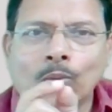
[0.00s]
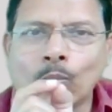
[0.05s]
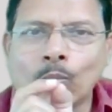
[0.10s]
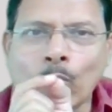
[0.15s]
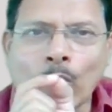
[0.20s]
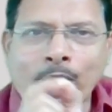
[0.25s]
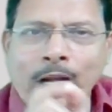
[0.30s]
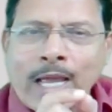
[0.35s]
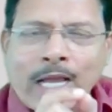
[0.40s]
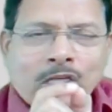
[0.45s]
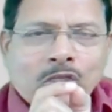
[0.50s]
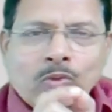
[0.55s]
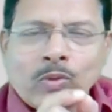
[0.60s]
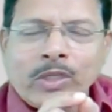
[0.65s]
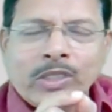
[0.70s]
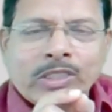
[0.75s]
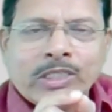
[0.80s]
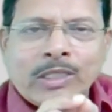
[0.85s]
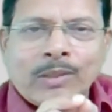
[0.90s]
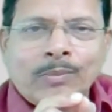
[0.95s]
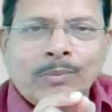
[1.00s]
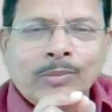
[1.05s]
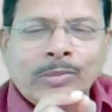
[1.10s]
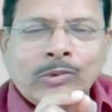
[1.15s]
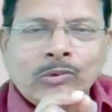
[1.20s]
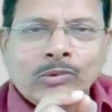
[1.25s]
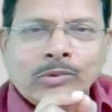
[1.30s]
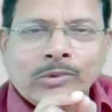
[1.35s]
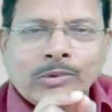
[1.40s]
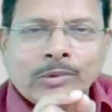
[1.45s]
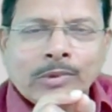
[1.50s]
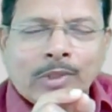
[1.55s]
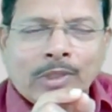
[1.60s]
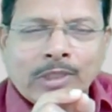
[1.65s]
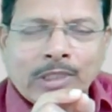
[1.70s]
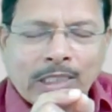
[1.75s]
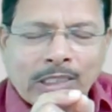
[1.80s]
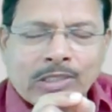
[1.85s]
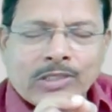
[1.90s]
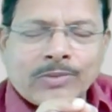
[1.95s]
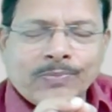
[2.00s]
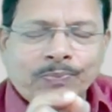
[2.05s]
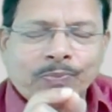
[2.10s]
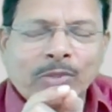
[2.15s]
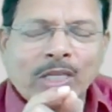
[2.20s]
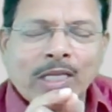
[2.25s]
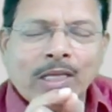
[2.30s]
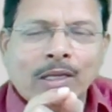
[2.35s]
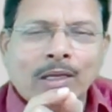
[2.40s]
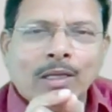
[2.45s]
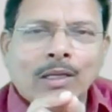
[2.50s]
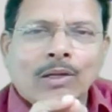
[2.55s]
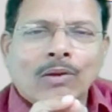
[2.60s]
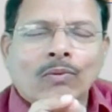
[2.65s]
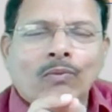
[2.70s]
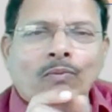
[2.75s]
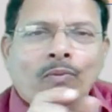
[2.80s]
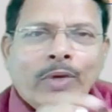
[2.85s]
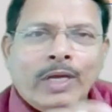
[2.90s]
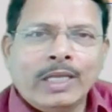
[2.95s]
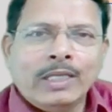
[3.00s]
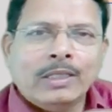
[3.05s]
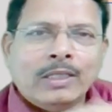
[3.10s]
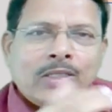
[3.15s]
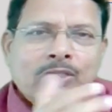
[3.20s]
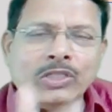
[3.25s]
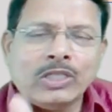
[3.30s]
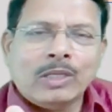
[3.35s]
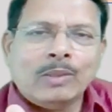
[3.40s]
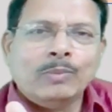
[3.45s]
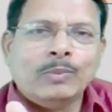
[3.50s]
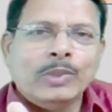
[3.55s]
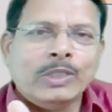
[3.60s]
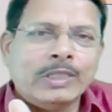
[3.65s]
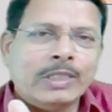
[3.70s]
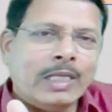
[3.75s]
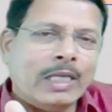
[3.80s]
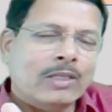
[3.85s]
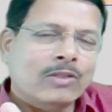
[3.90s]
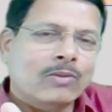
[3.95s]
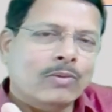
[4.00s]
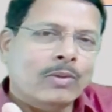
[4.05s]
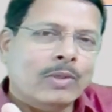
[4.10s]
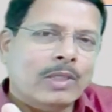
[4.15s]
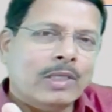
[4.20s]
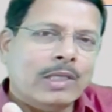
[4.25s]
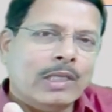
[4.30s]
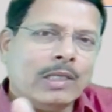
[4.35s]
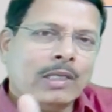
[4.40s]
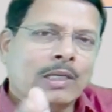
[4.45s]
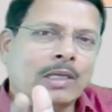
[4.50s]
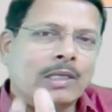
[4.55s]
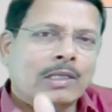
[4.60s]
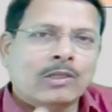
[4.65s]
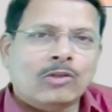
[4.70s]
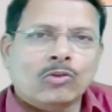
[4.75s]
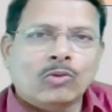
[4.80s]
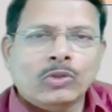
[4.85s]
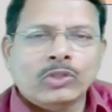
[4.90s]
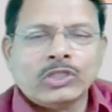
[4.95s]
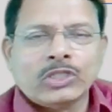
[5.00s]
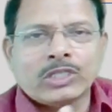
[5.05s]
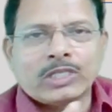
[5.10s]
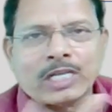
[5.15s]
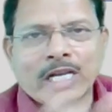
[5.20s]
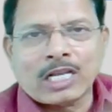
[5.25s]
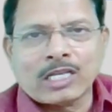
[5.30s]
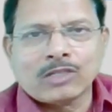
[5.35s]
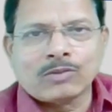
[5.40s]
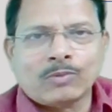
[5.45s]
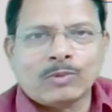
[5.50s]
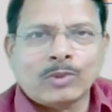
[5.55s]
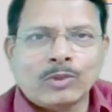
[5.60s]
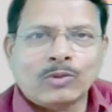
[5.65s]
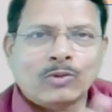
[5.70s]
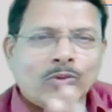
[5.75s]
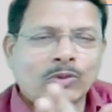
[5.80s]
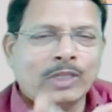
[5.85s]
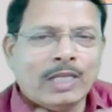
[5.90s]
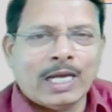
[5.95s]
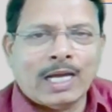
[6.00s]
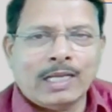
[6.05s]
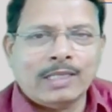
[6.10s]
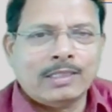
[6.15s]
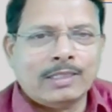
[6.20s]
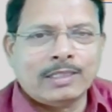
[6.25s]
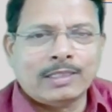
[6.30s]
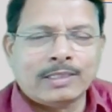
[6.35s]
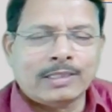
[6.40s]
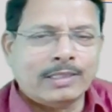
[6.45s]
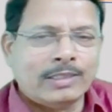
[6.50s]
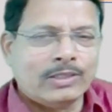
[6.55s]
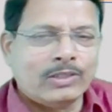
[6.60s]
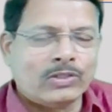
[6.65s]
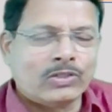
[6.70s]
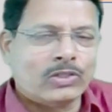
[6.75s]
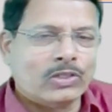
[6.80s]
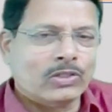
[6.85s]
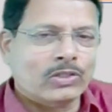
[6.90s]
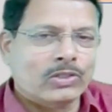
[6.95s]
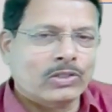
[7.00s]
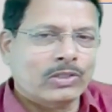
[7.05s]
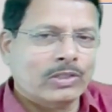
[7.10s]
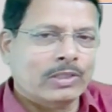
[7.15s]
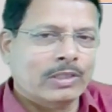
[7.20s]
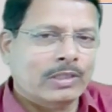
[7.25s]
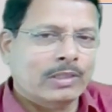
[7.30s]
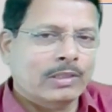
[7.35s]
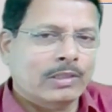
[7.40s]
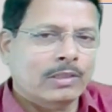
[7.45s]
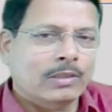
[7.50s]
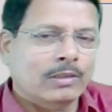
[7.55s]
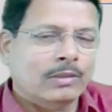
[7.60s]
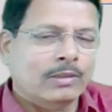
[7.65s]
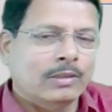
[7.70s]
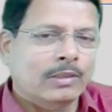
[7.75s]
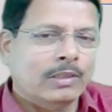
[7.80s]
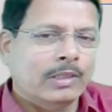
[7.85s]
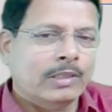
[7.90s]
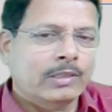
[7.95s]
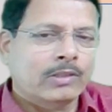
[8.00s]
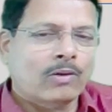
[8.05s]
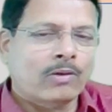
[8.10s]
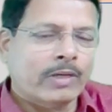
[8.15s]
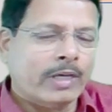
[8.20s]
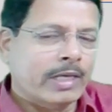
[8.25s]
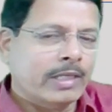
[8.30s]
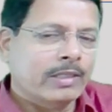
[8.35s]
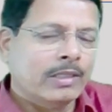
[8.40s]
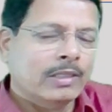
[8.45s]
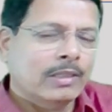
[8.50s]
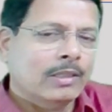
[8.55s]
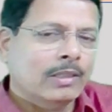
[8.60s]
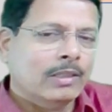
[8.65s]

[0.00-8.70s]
what actually jump does when the jump is executed, control is transferred to the addressed instruction. That's all right.